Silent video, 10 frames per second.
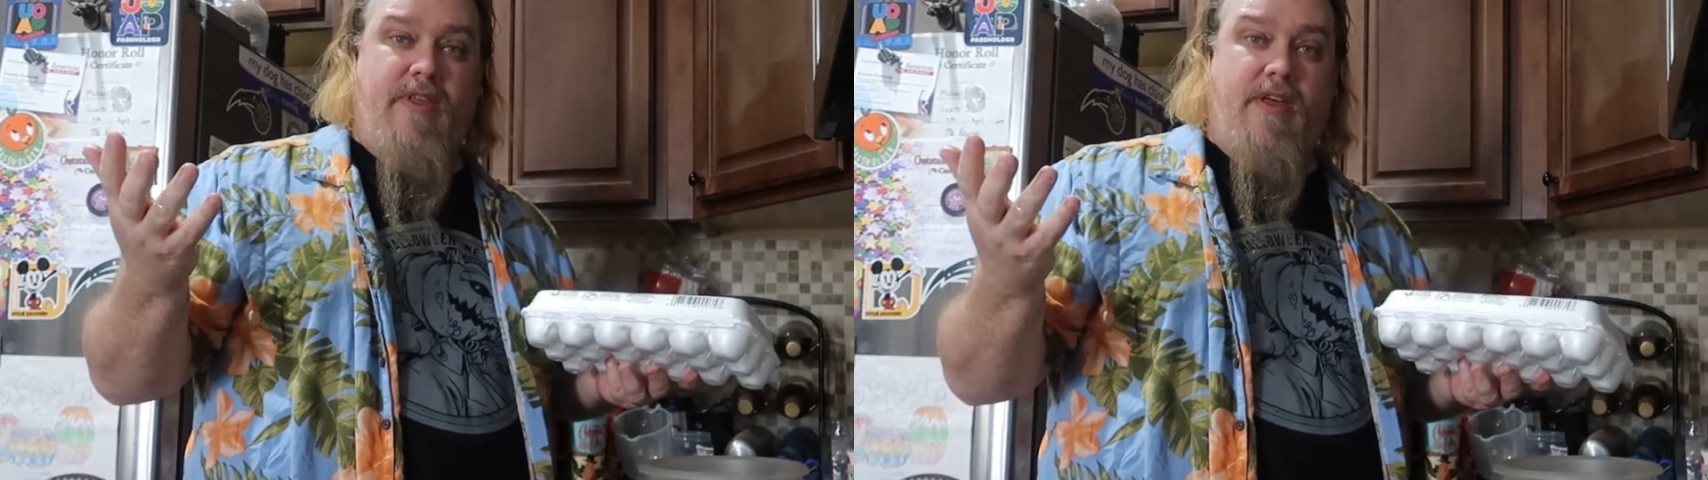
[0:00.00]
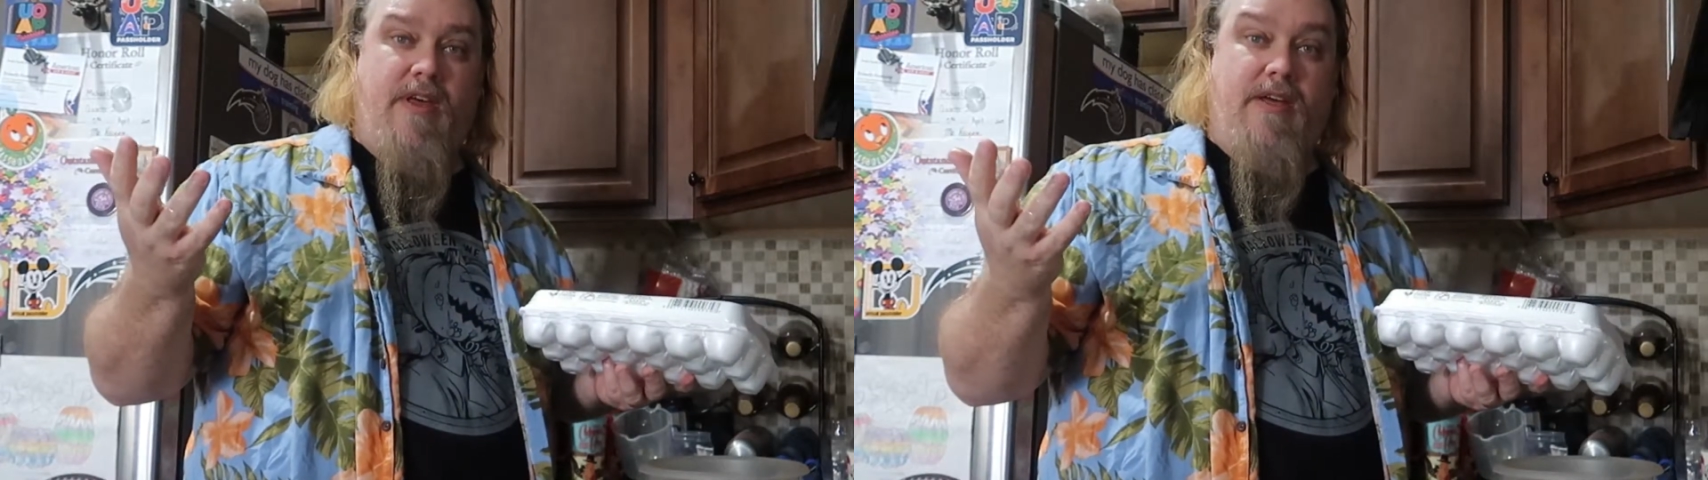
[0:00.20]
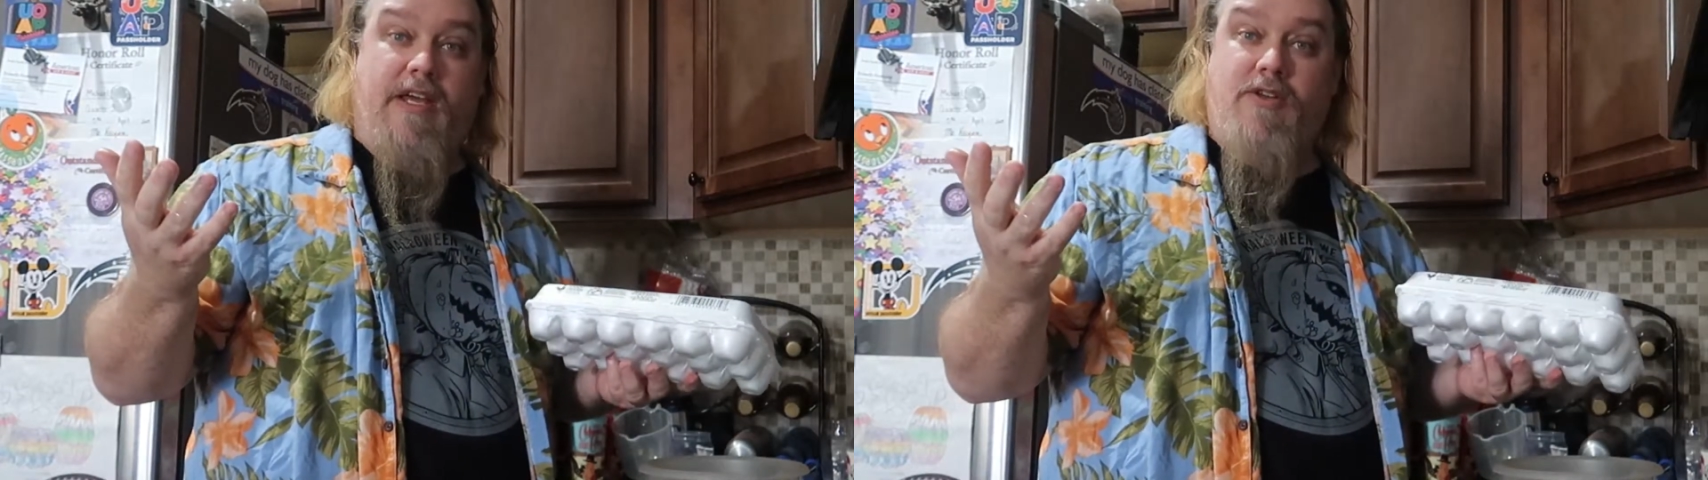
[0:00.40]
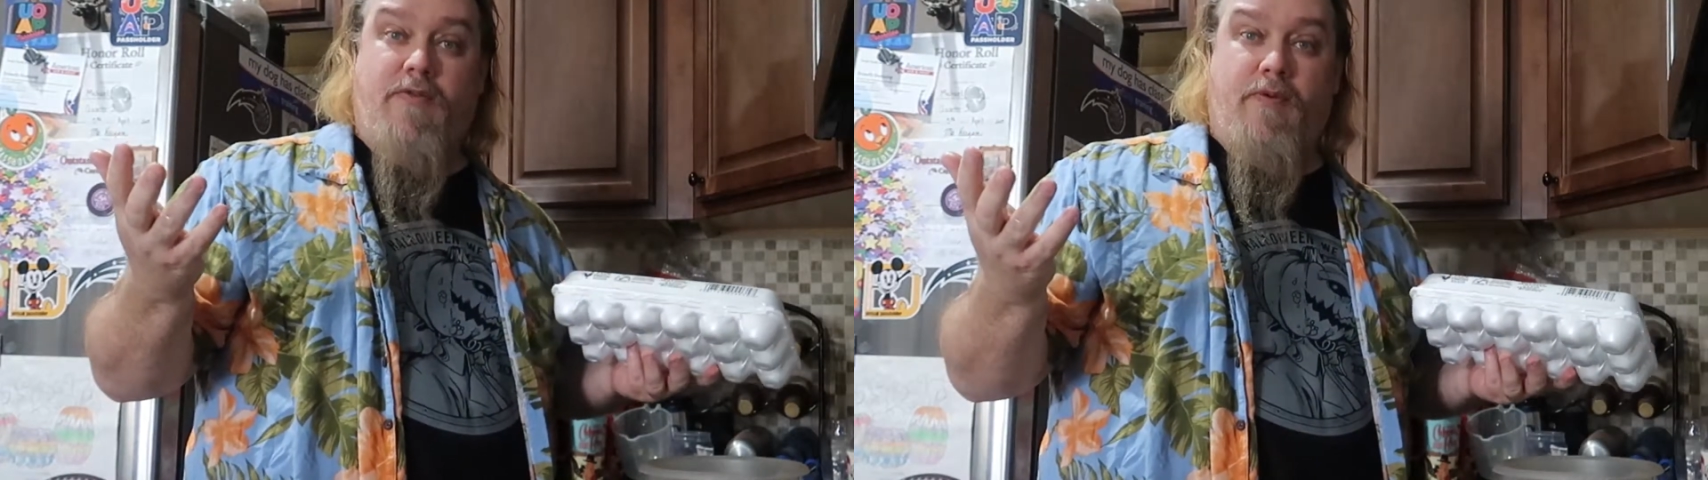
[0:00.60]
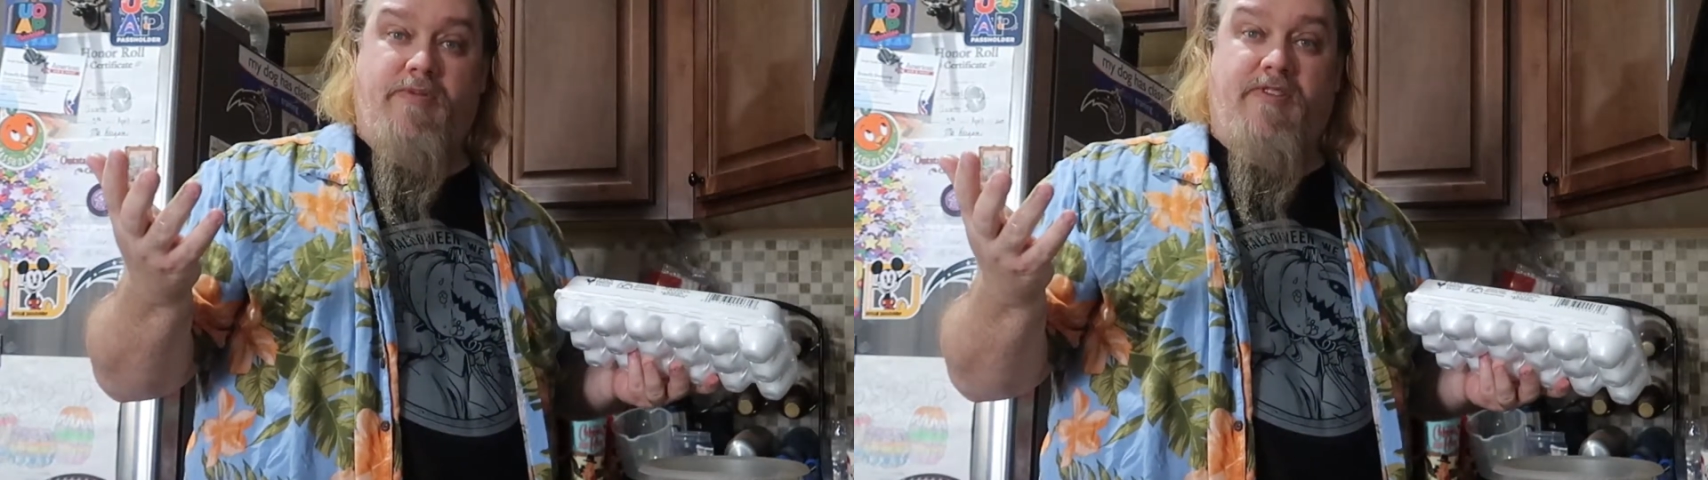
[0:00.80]
the
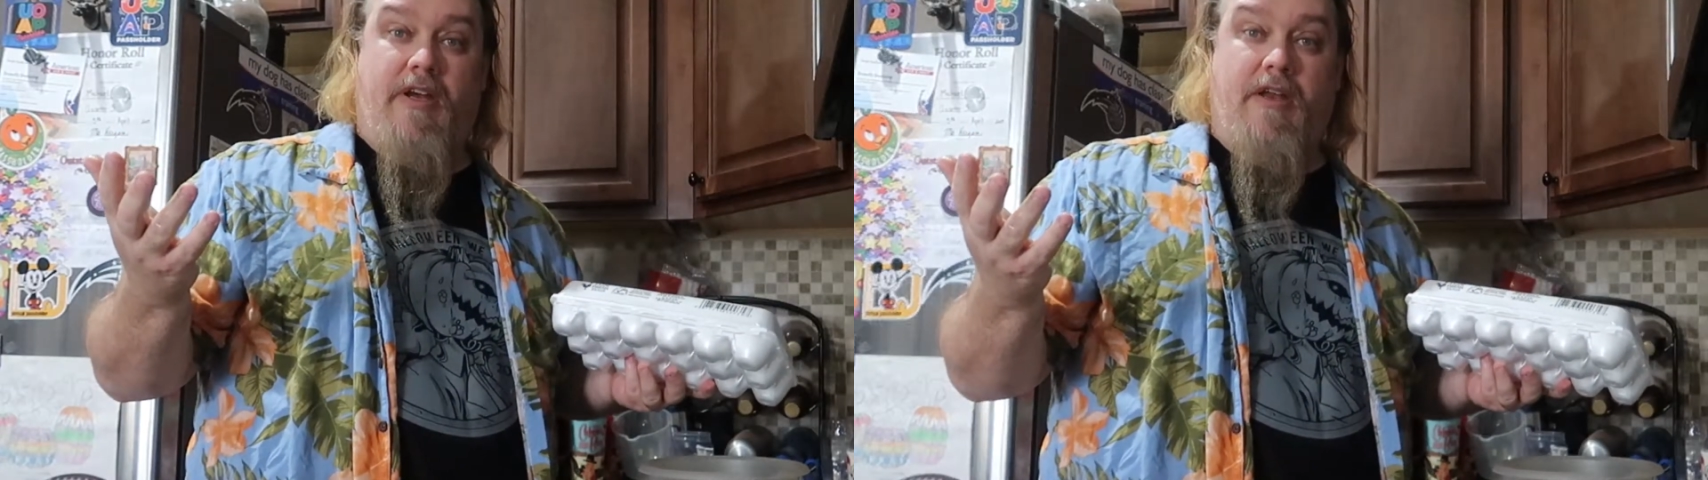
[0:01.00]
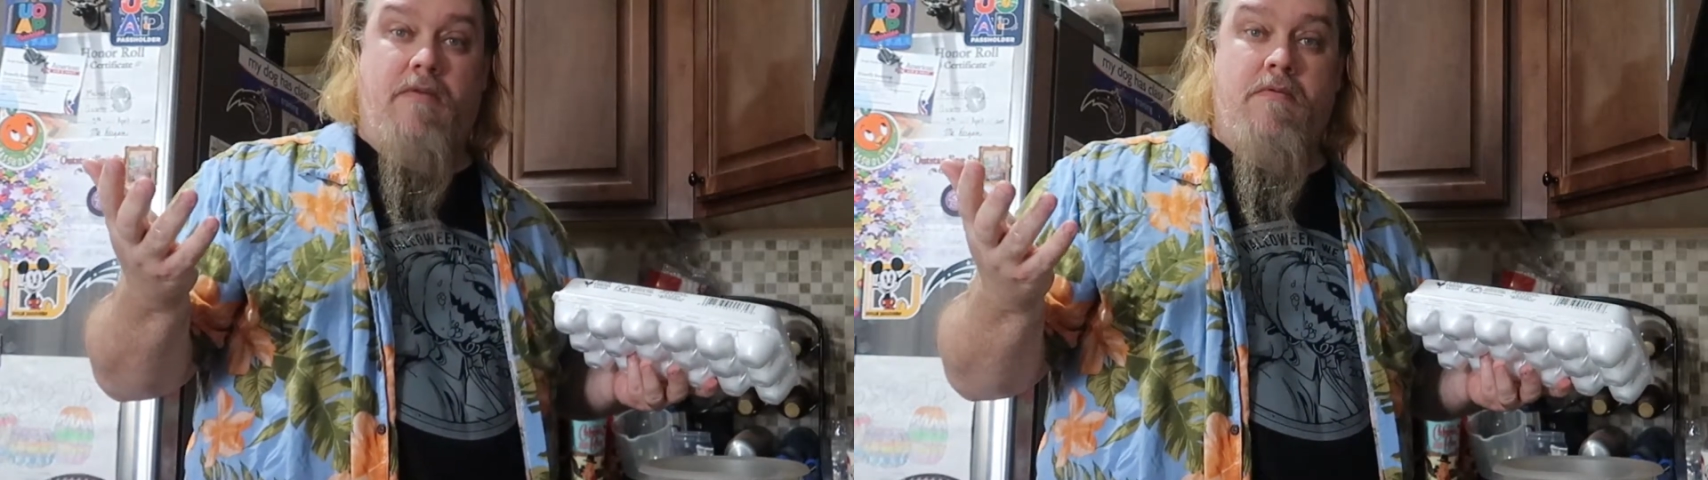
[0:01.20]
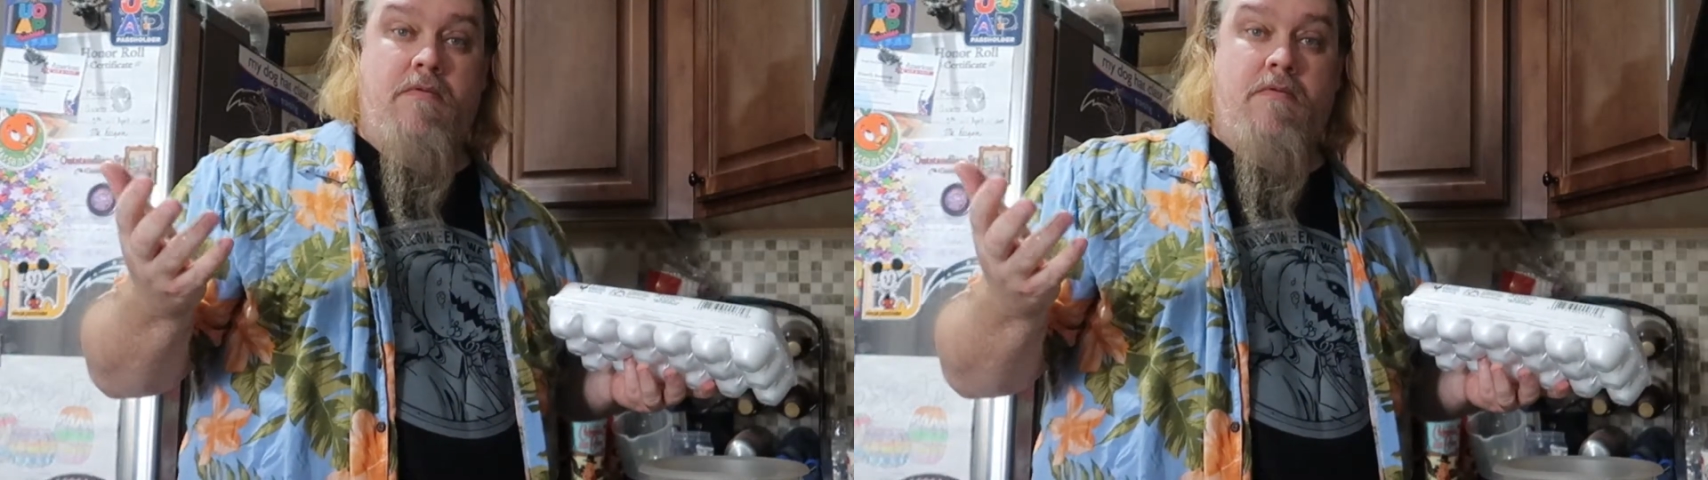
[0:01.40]
kitchen from stinking.